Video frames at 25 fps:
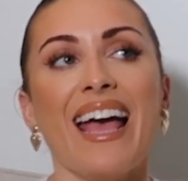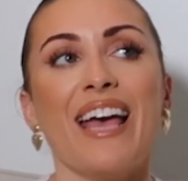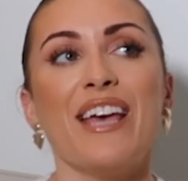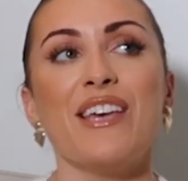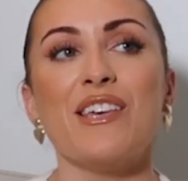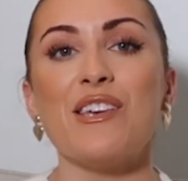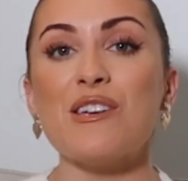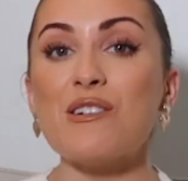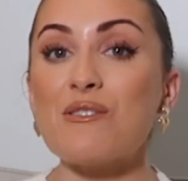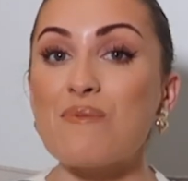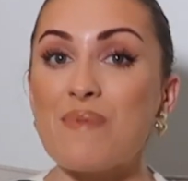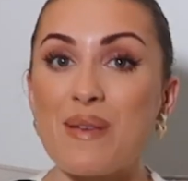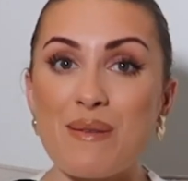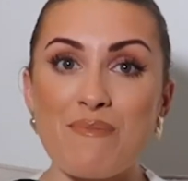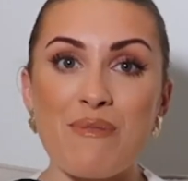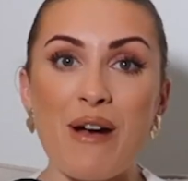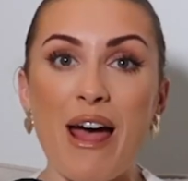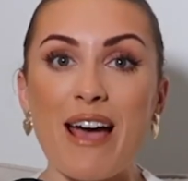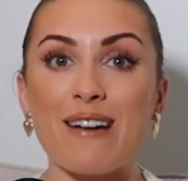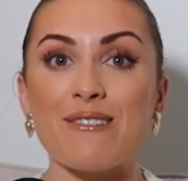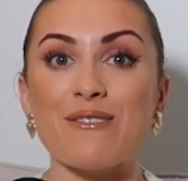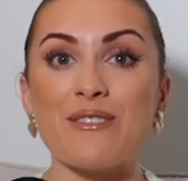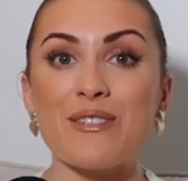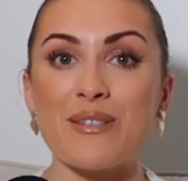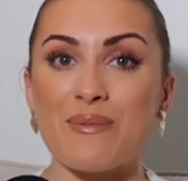you'll be
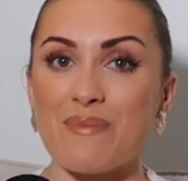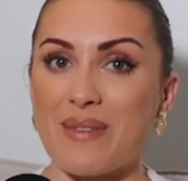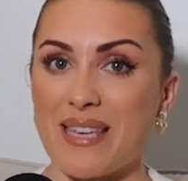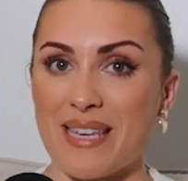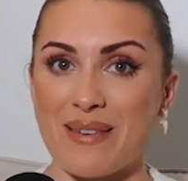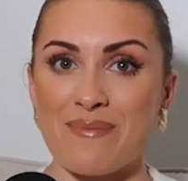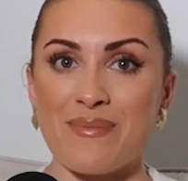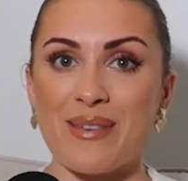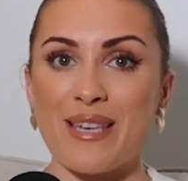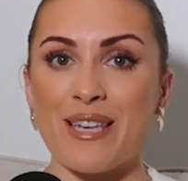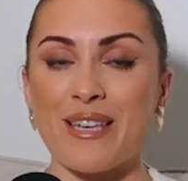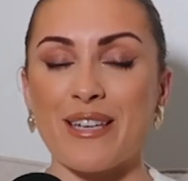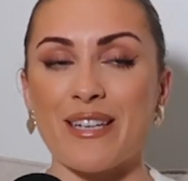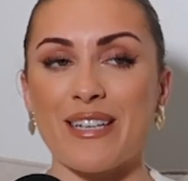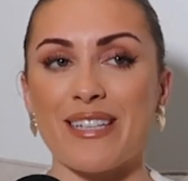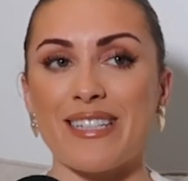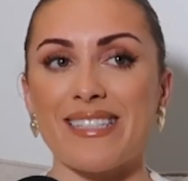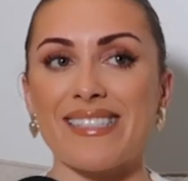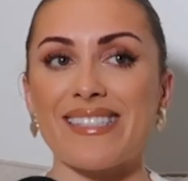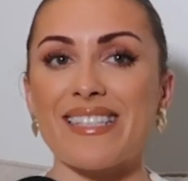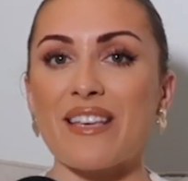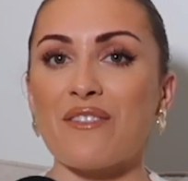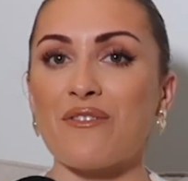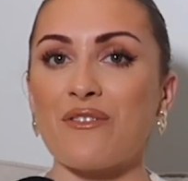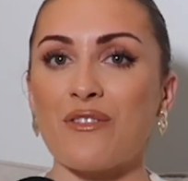proud of me
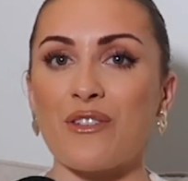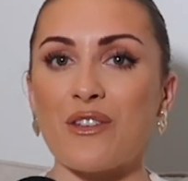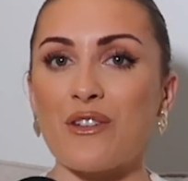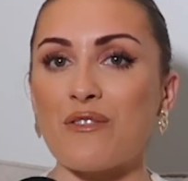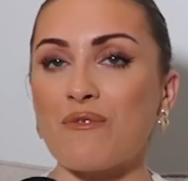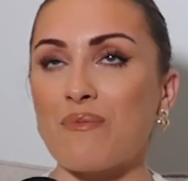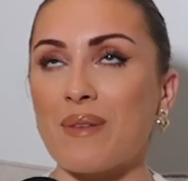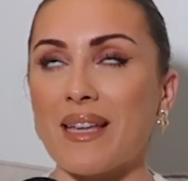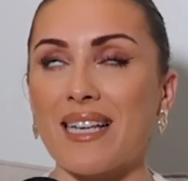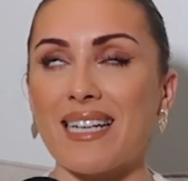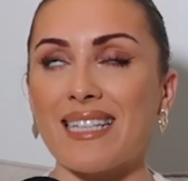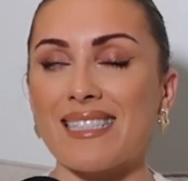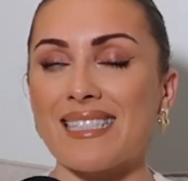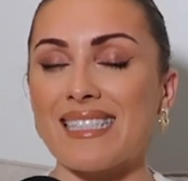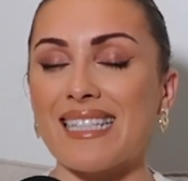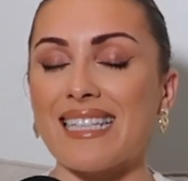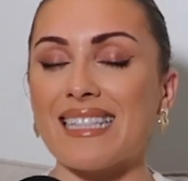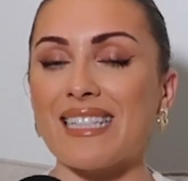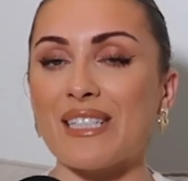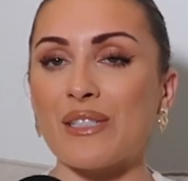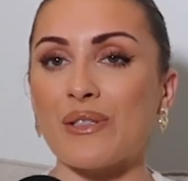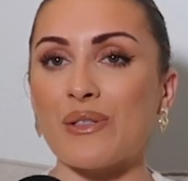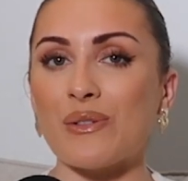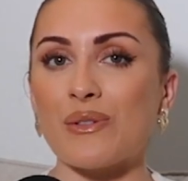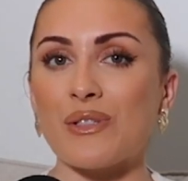because if you've been listening
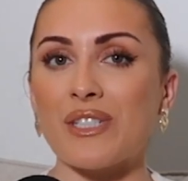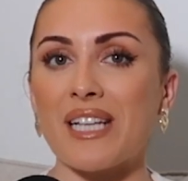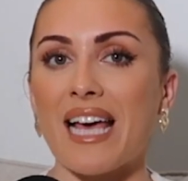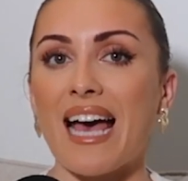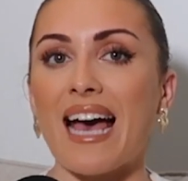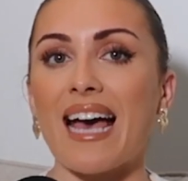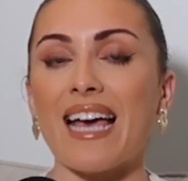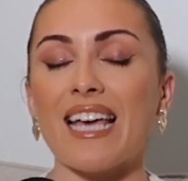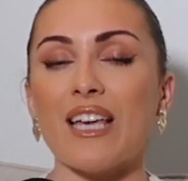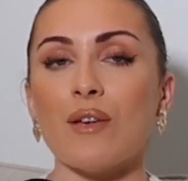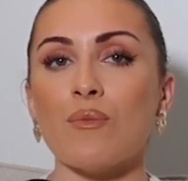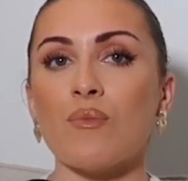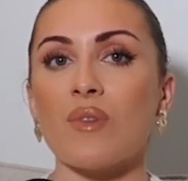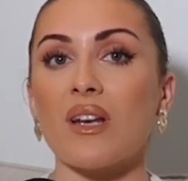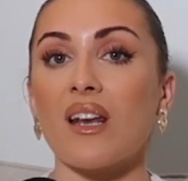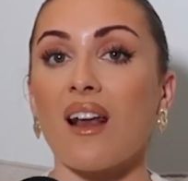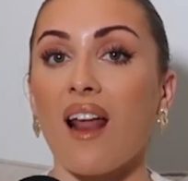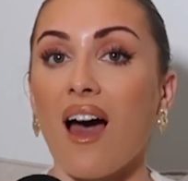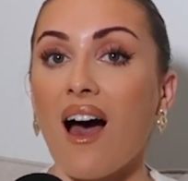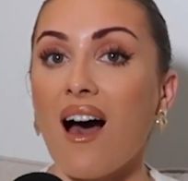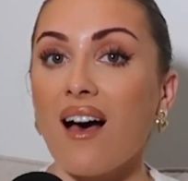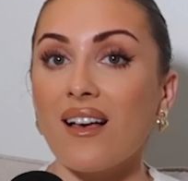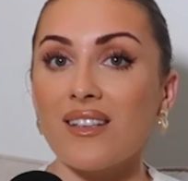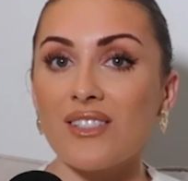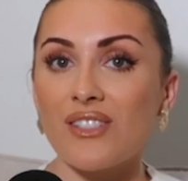this whole time,
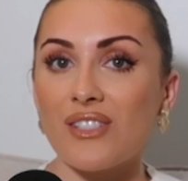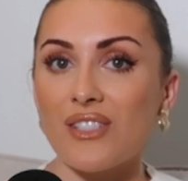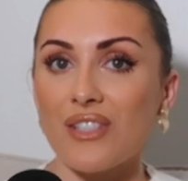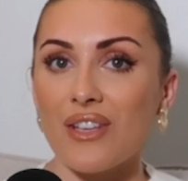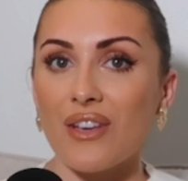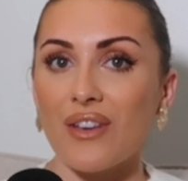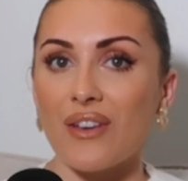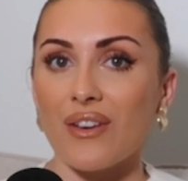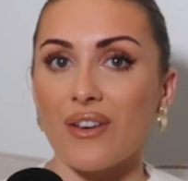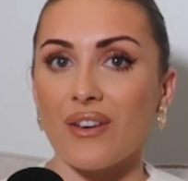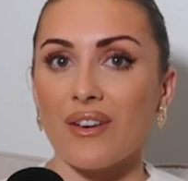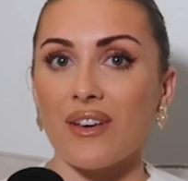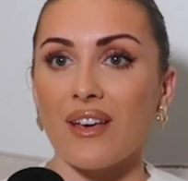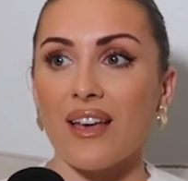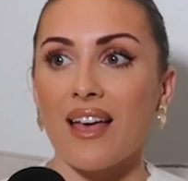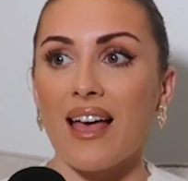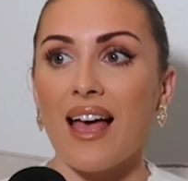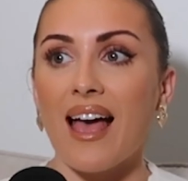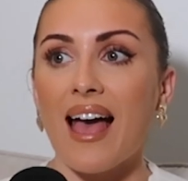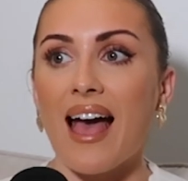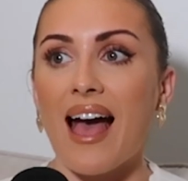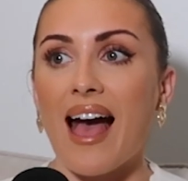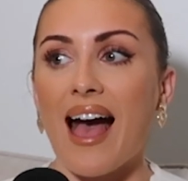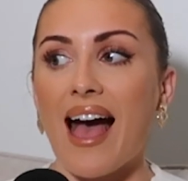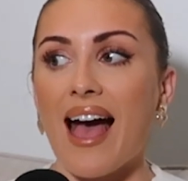last year
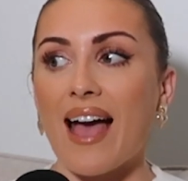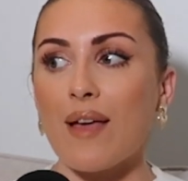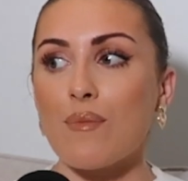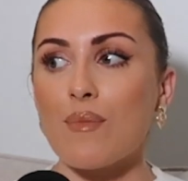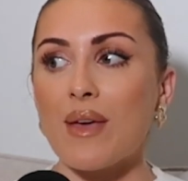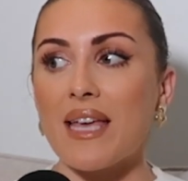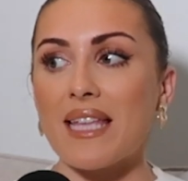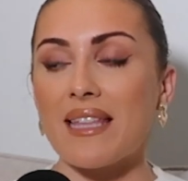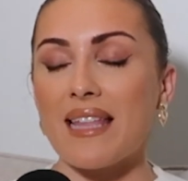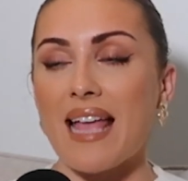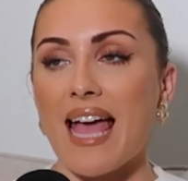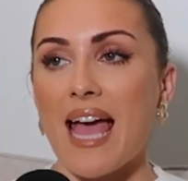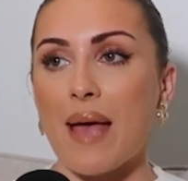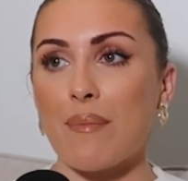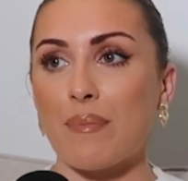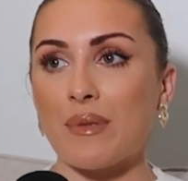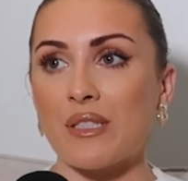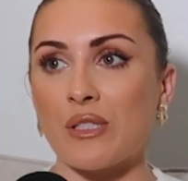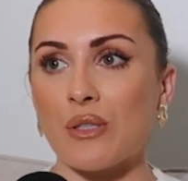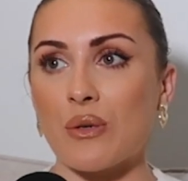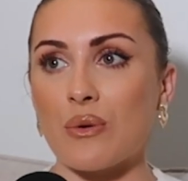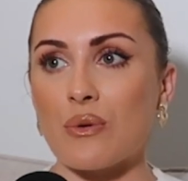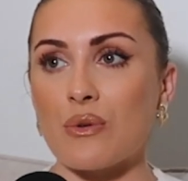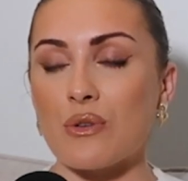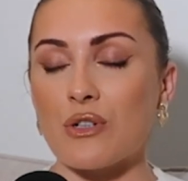I made an
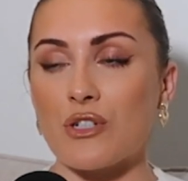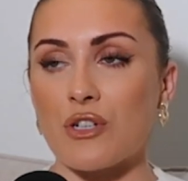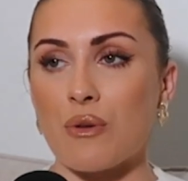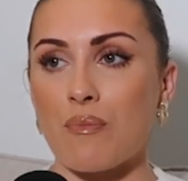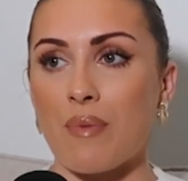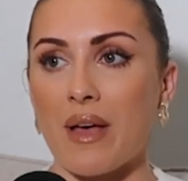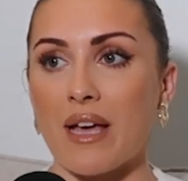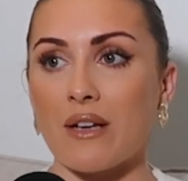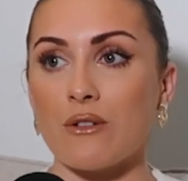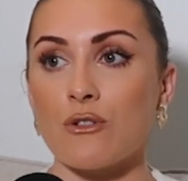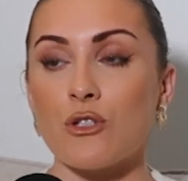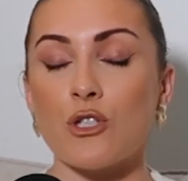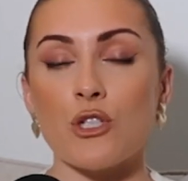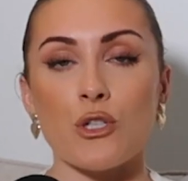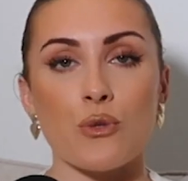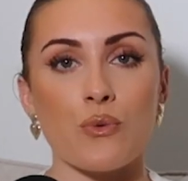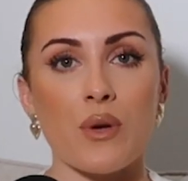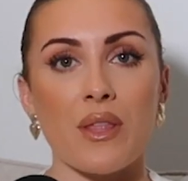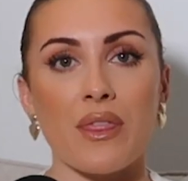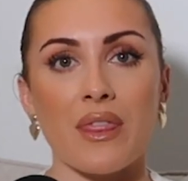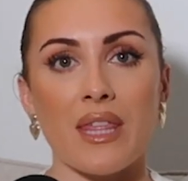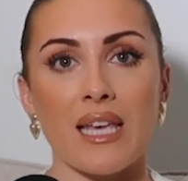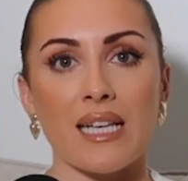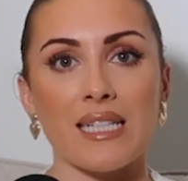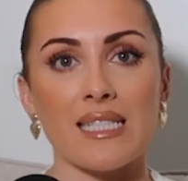episode about
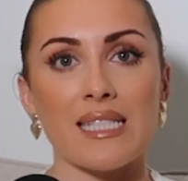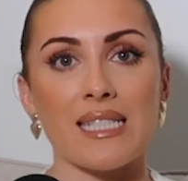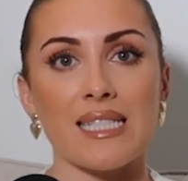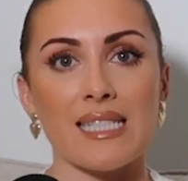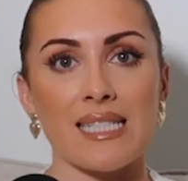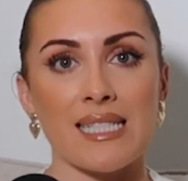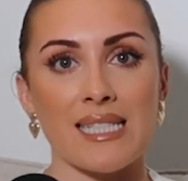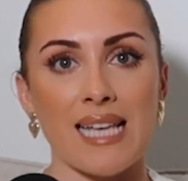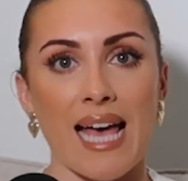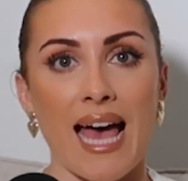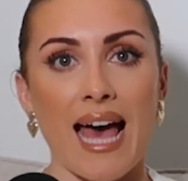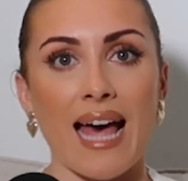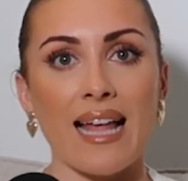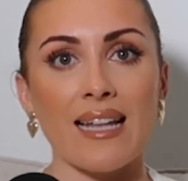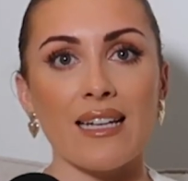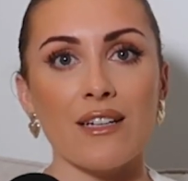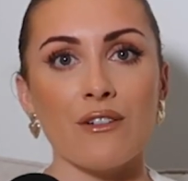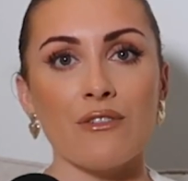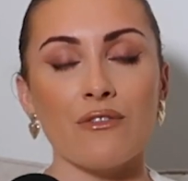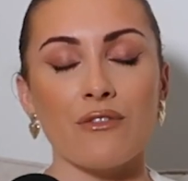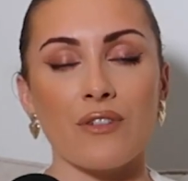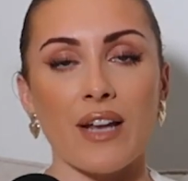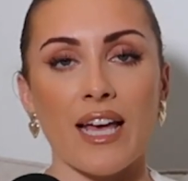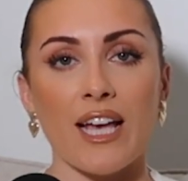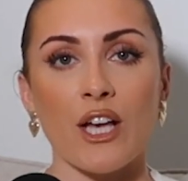doing things
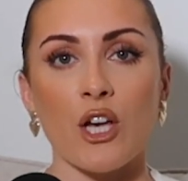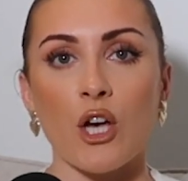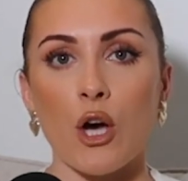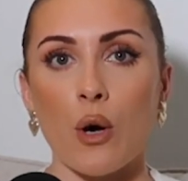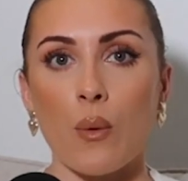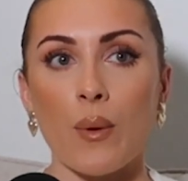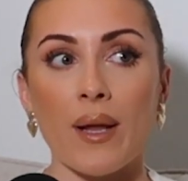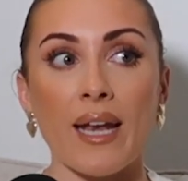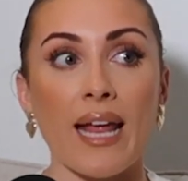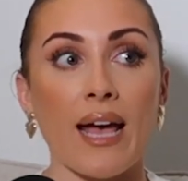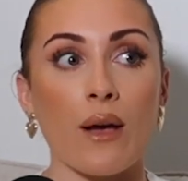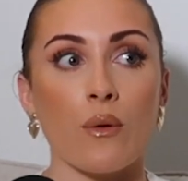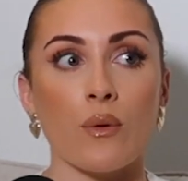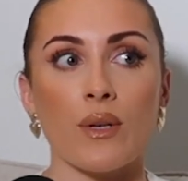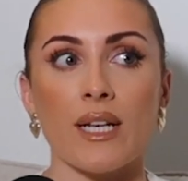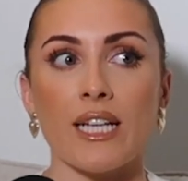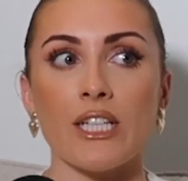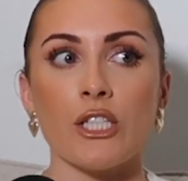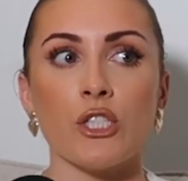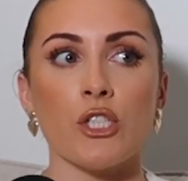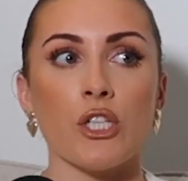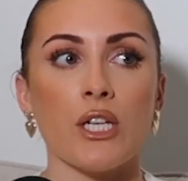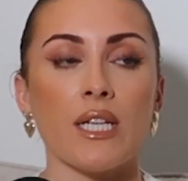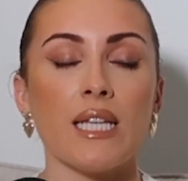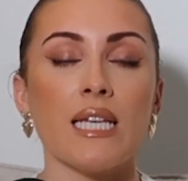yourself, like going out
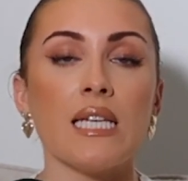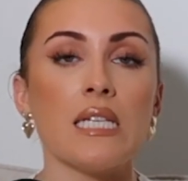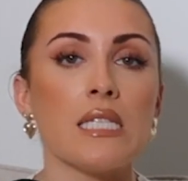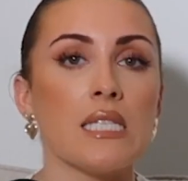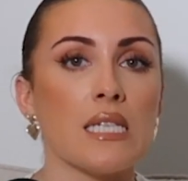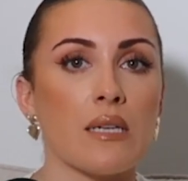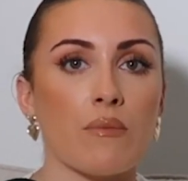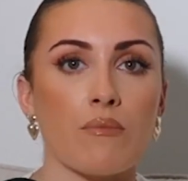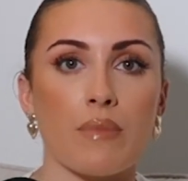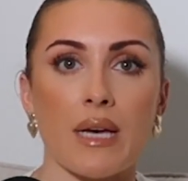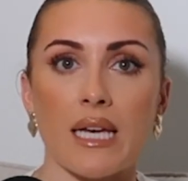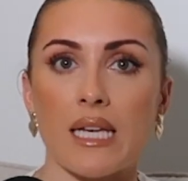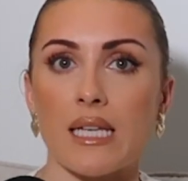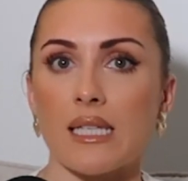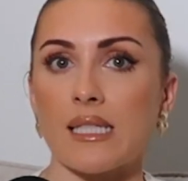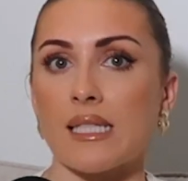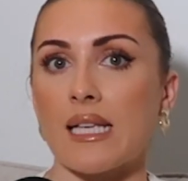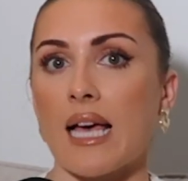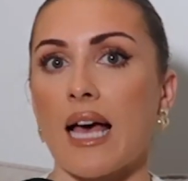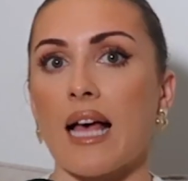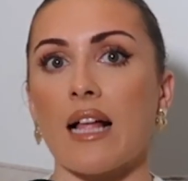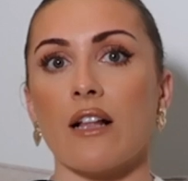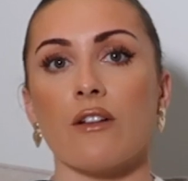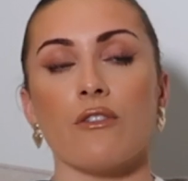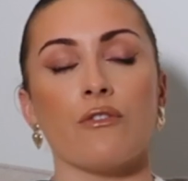literally and eating by
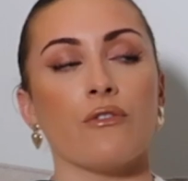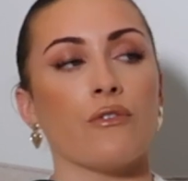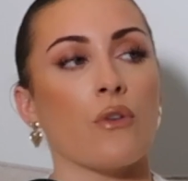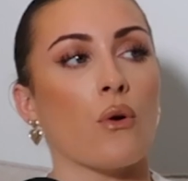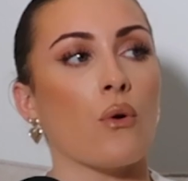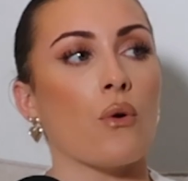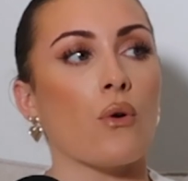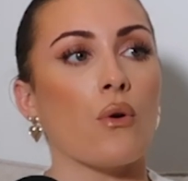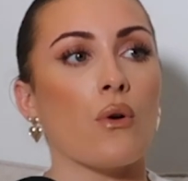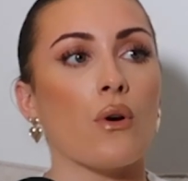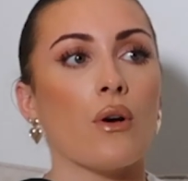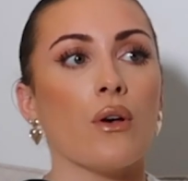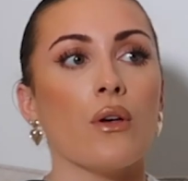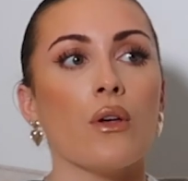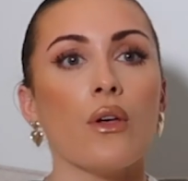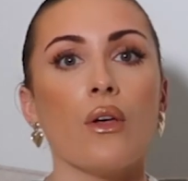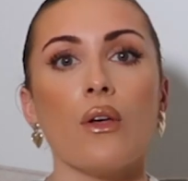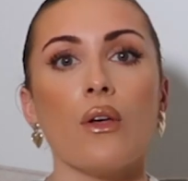yourself, or